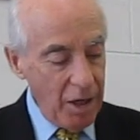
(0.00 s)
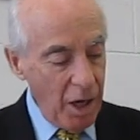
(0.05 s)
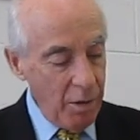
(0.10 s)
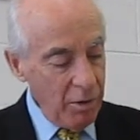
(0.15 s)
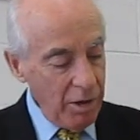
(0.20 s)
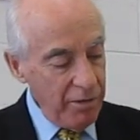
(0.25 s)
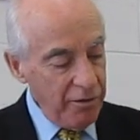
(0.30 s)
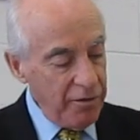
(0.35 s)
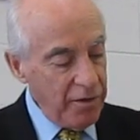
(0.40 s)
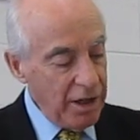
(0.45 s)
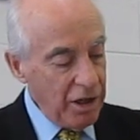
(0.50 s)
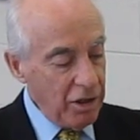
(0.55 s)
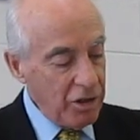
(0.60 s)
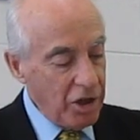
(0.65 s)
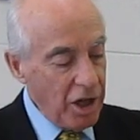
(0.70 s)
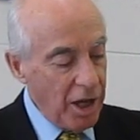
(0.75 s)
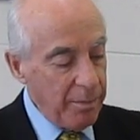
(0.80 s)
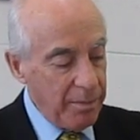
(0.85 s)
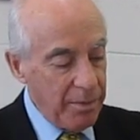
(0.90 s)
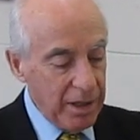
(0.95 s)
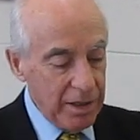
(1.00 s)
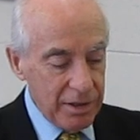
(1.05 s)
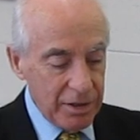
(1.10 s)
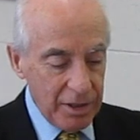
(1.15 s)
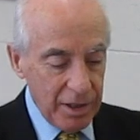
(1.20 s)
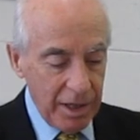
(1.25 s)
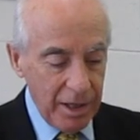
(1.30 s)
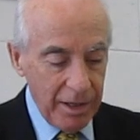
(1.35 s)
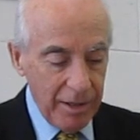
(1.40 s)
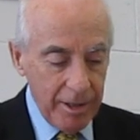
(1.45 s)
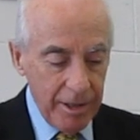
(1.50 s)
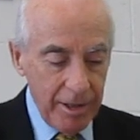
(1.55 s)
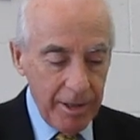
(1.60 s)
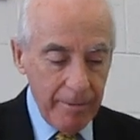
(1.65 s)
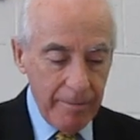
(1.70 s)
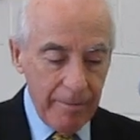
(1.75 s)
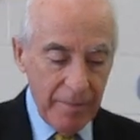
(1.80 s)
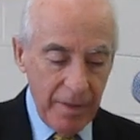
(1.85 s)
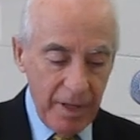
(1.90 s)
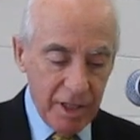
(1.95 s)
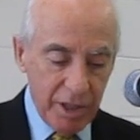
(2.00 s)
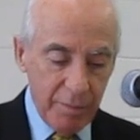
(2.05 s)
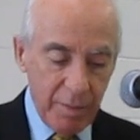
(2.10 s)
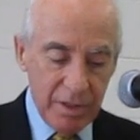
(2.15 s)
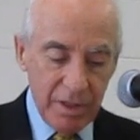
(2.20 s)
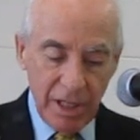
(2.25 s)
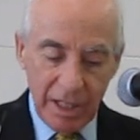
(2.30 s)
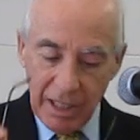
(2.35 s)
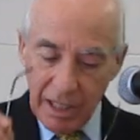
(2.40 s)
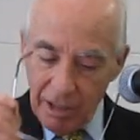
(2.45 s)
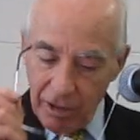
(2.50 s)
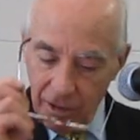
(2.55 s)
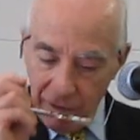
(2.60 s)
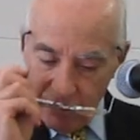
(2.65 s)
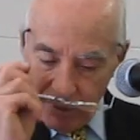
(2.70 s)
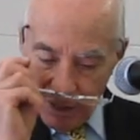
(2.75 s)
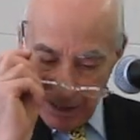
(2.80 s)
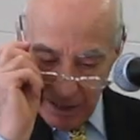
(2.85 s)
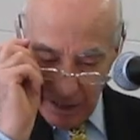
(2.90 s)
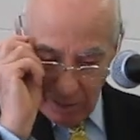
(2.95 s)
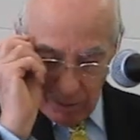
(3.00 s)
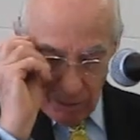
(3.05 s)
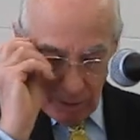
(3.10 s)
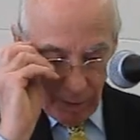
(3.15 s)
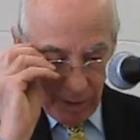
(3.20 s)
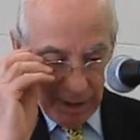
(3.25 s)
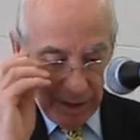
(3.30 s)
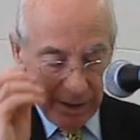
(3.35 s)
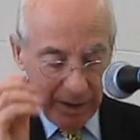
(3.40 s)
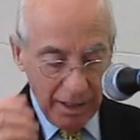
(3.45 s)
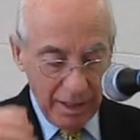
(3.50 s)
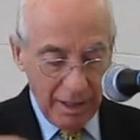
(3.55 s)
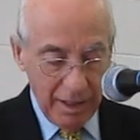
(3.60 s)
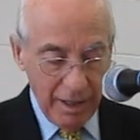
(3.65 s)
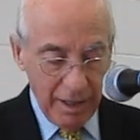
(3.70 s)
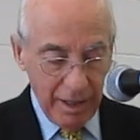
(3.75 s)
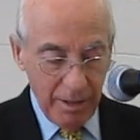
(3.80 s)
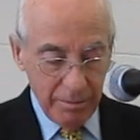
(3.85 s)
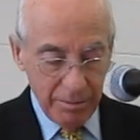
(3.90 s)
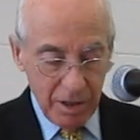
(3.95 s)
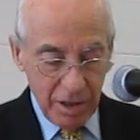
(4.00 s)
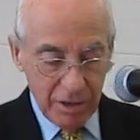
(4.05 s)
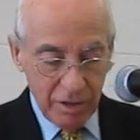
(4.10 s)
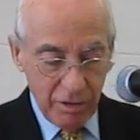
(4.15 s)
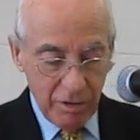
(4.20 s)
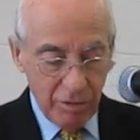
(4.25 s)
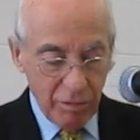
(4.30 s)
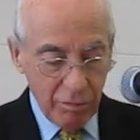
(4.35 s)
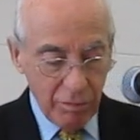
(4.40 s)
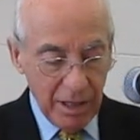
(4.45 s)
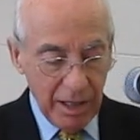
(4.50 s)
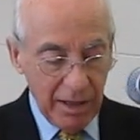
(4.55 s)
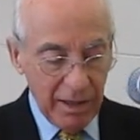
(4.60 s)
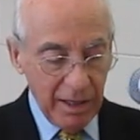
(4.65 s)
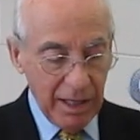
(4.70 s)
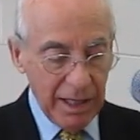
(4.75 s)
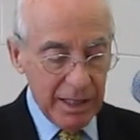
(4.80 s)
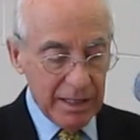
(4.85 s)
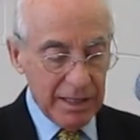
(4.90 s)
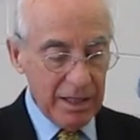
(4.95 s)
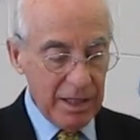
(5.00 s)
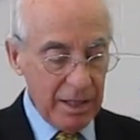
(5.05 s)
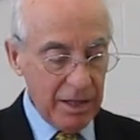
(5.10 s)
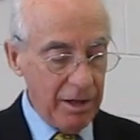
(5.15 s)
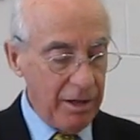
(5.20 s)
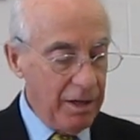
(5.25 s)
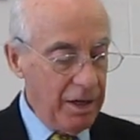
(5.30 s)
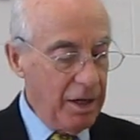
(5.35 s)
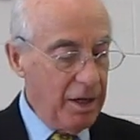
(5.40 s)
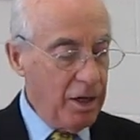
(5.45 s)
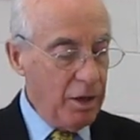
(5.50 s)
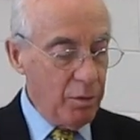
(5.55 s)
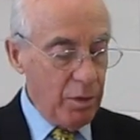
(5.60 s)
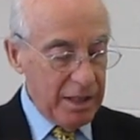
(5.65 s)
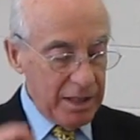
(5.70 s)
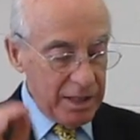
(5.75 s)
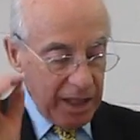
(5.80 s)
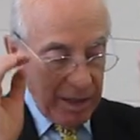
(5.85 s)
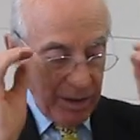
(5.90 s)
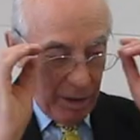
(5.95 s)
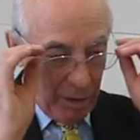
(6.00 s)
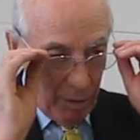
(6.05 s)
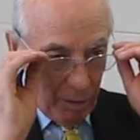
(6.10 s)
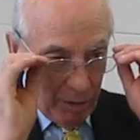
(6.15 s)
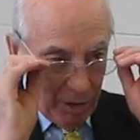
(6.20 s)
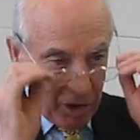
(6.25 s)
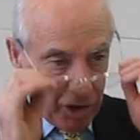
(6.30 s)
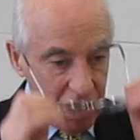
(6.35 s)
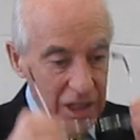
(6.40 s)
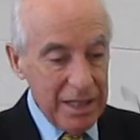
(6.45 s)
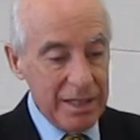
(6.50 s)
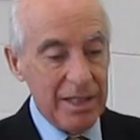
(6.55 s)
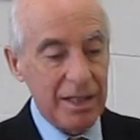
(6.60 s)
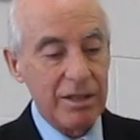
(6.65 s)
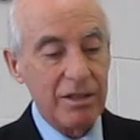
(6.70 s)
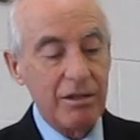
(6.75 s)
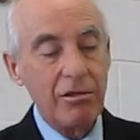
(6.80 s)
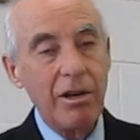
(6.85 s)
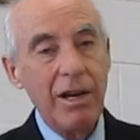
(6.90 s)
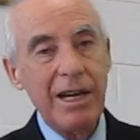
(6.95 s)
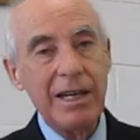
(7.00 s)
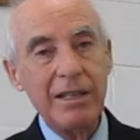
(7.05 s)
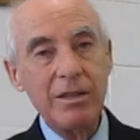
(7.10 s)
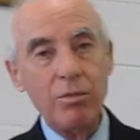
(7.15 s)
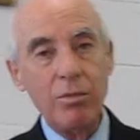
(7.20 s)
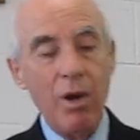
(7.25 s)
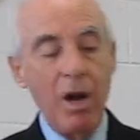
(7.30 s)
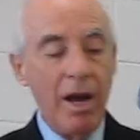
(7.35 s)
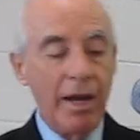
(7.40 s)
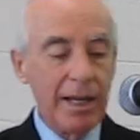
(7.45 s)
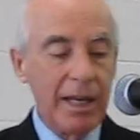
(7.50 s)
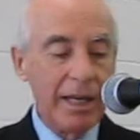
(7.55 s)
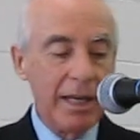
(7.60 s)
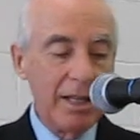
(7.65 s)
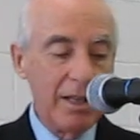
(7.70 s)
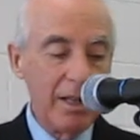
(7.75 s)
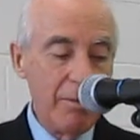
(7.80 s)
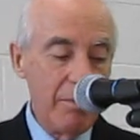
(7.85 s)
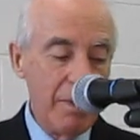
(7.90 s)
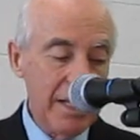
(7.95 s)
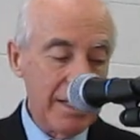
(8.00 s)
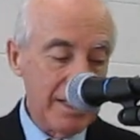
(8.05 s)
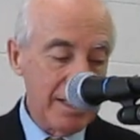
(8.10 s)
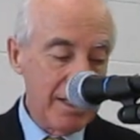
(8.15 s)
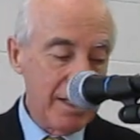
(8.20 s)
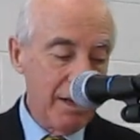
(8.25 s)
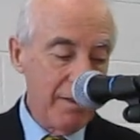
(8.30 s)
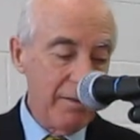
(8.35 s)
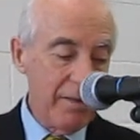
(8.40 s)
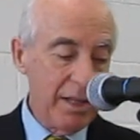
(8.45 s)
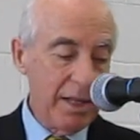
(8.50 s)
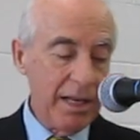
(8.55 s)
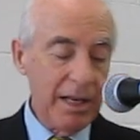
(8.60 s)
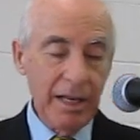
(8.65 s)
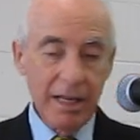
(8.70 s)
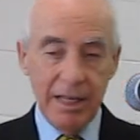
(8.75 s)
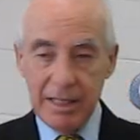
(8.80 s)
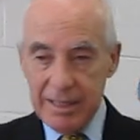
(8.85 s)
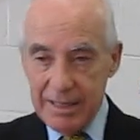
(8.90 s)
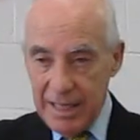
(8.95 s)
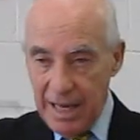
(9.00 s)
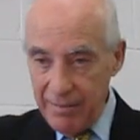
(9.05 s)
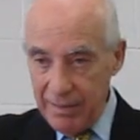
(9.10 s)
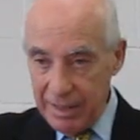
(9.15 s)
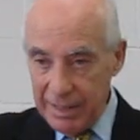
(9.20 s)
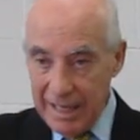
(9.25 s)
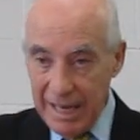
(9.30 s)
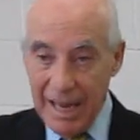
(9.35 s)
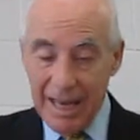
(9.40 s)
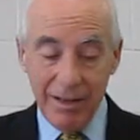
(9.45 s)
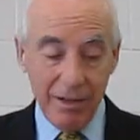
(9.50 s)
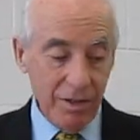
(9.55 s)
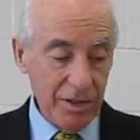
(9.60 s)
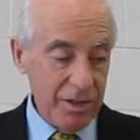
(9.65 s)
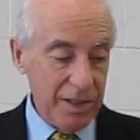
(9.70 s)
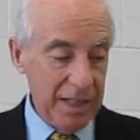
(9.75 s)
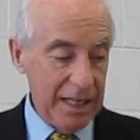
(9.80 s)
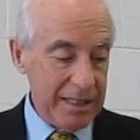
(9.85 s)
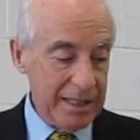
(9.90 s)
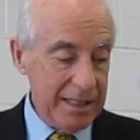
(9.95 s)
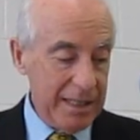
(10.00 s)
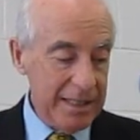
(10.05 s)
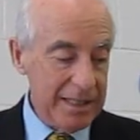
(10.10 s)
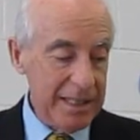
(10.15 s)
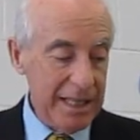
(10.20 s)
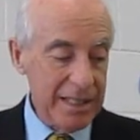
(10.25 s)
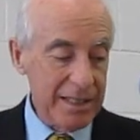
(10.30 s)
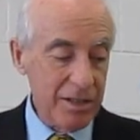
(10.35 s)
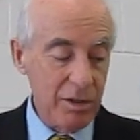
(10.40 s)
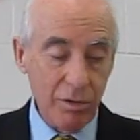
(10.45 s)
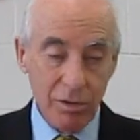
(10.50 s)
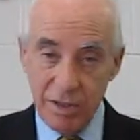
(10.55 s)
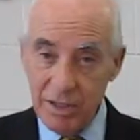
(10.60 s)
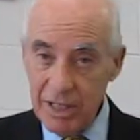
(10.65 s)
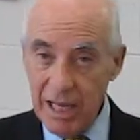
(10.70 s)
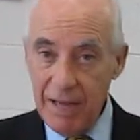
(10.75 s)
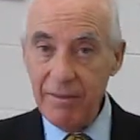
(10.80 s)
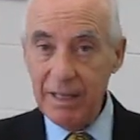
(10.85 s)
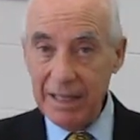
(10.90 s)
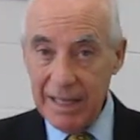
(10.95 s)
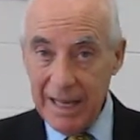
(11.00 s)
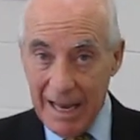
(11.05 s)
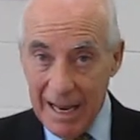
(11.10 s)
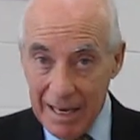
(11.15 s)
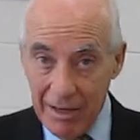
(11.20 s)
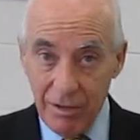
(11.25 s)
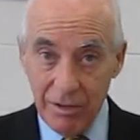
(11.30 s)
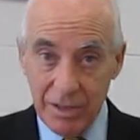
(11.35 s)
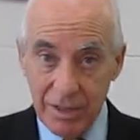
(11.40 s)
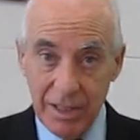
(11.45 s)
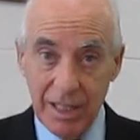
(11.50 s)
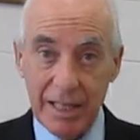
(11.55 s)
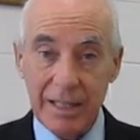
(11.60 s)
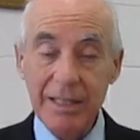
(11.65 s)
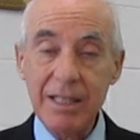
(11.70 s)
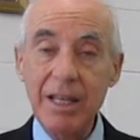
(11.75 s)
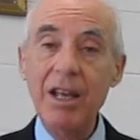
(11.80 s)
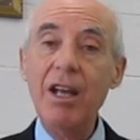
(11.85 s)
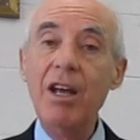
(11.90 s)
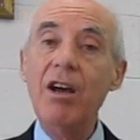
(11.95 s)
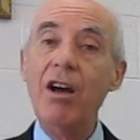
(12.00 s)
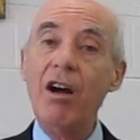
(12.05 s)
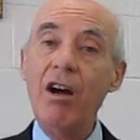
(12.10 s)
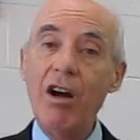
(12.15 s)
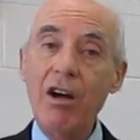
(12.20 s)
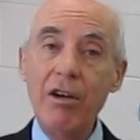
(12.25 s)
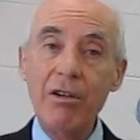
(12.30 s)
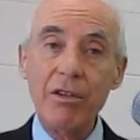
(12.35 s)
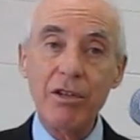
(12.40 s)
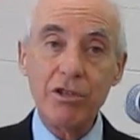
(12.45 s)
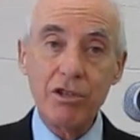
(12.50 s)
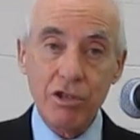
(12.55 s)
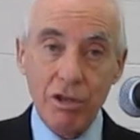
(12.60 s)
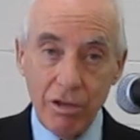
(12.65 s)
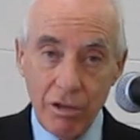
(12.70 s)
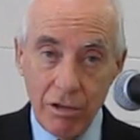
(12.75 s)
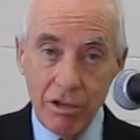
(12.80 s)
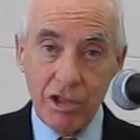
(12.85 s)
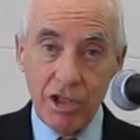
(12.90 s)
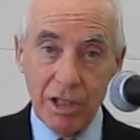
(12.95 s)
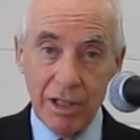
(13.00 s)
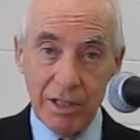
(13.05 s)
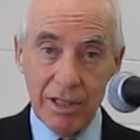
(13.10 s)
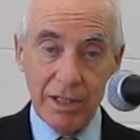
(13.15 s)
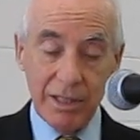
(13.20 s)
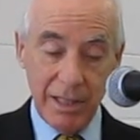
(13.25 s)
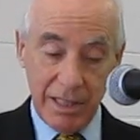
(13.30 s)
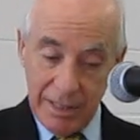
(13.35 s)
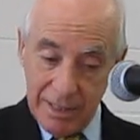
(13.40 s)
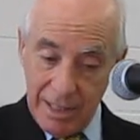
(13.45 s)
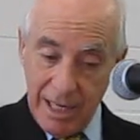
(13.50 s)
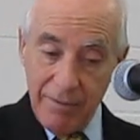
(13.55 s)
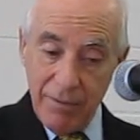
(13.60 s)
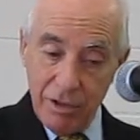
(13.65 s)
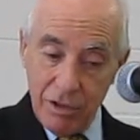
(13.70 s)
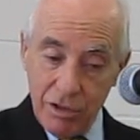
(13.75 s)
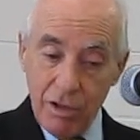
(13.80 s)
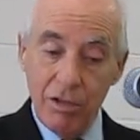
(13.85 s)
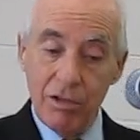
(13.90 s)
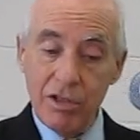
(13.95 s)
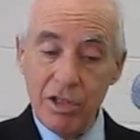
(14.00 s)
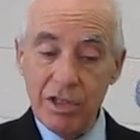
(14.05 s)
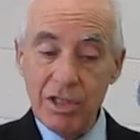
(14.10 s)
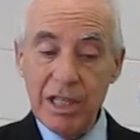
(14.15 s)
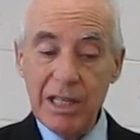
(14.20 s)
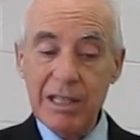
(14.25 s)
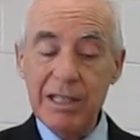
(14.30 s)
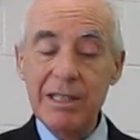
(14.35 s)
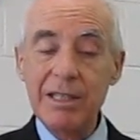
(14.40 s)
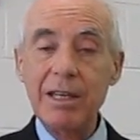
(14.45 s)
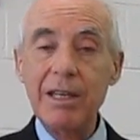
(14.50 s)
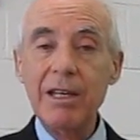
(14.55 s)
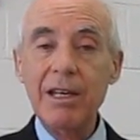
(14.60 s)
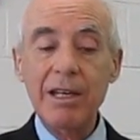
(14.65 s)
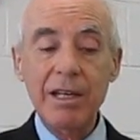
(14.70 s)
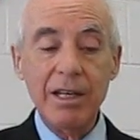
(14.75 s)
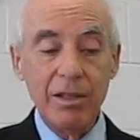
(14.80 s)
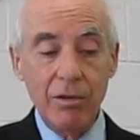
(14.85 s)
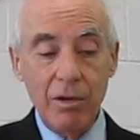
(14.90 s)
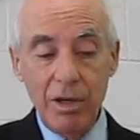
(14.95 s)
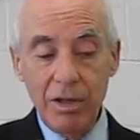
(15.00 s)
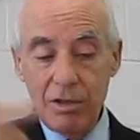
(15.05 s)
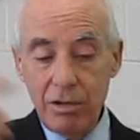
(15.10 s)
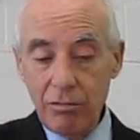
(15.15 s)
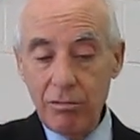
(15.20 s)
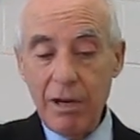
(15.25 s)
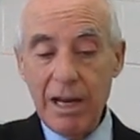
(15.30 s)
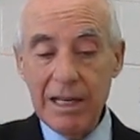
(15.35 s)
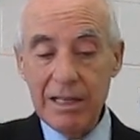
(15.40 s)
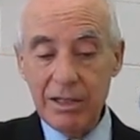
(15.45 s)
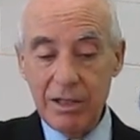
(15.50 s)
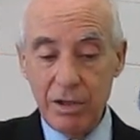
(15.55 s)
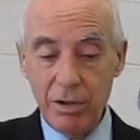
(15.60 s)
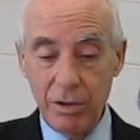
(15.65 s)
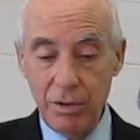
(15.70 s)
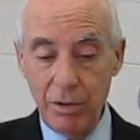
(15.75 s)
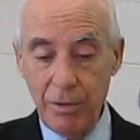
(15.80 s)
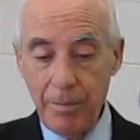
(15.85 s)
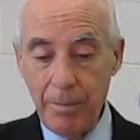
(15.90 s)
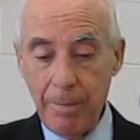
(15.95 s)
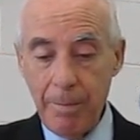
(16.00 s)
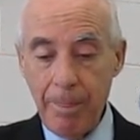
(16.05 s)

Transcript: I want to finish up this. Uh, this particular video with uh, um, just three things here. We see the Lord Jesus Christ walking in the midst of the seven candlesticks, and he says those seven candlesticks are the churches, these seven churches he's going to write to.